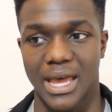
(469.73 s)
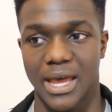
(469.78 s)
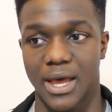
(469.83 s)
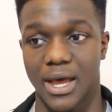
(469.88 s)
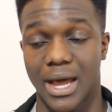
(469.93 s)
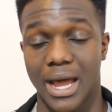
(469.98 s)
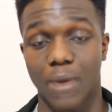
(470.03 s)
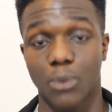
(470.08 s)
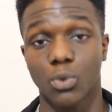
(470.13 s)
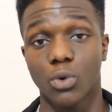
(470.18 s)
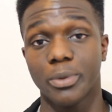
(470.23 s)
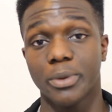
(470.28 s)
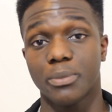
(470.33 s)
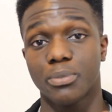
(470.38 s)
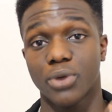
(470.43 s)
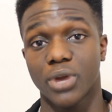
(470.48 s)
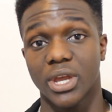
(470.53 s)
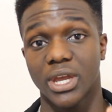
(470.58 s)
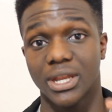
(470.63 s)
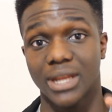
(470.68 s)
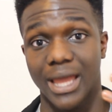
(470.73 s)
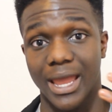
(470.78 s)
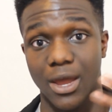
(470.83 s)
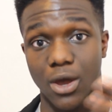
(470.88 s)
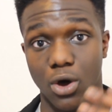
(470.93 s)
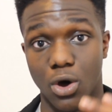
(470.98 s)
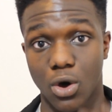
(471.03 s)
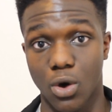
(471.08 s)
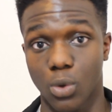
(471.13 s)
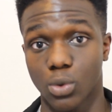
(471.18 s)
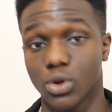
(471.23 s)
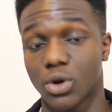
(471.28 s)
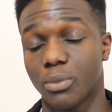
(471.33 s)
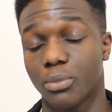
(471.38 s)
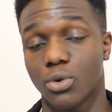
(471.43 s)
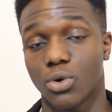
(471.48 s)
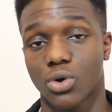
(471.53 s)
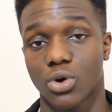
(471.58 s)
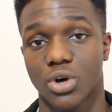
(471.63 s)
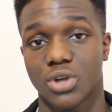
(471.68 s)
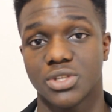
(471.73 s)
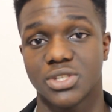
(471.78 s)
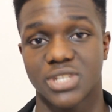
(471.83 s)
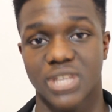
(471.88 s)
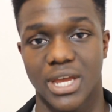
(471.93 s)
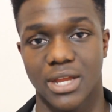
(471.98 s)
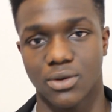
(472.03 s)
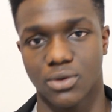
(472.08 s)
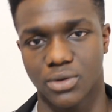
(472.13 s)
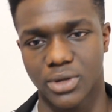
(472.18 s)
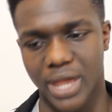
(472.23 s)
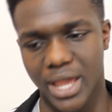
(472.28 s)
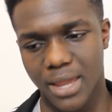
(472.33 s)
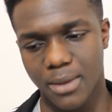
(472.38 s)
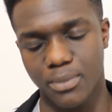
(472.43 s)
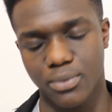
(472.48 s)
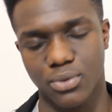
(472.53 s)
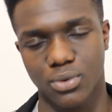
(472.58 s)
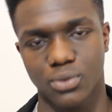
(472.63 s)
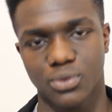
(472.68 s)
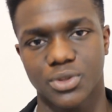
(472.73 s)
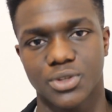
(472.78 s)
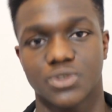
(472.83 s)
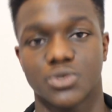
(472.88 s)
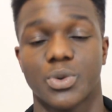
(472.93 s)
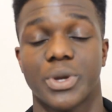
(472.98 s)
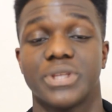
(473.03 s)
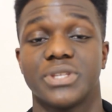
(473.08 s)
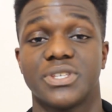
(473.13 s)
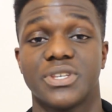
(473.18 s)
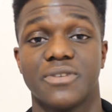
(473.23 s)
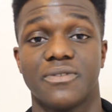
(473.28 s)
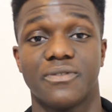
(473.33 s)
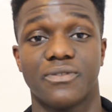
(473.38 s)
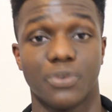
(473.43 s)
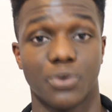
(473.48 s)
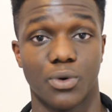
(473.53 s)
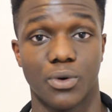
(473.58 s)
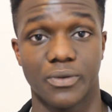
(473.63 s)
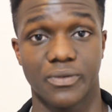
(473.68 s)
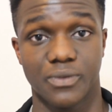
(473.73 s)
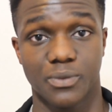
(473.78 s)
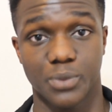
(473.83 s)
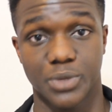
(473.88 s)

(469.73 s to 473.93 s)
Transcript: I will be bringing a whole lot more content on April the 24th,